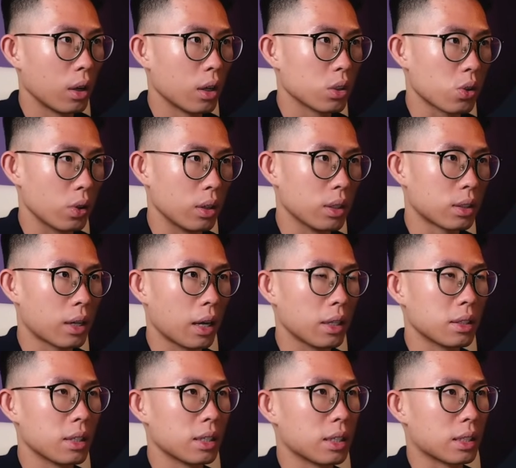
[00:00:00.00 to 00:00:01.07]
So in this
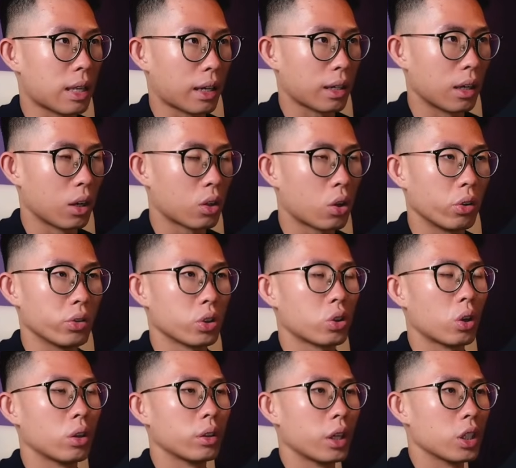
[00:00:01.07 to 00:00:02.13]
case, this is like a
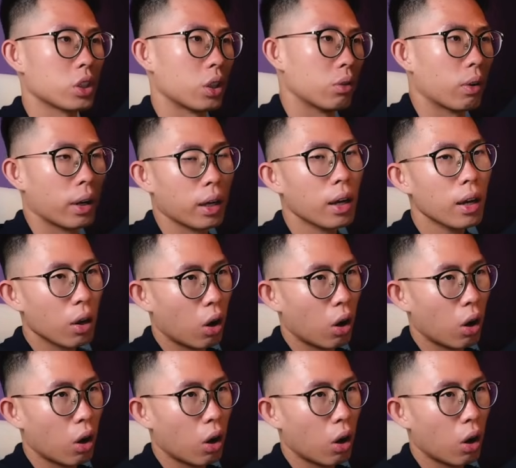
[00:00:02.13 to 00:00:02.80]
consolidation, right?